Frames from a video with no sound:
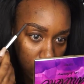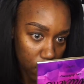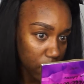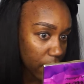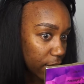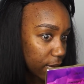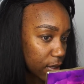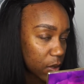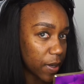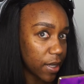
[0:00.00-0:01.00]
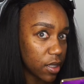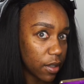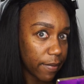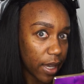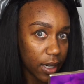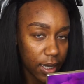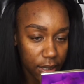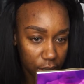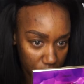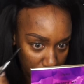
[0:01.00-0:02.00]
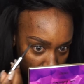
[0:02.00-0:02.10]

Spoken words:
So I use this pencil mainly to just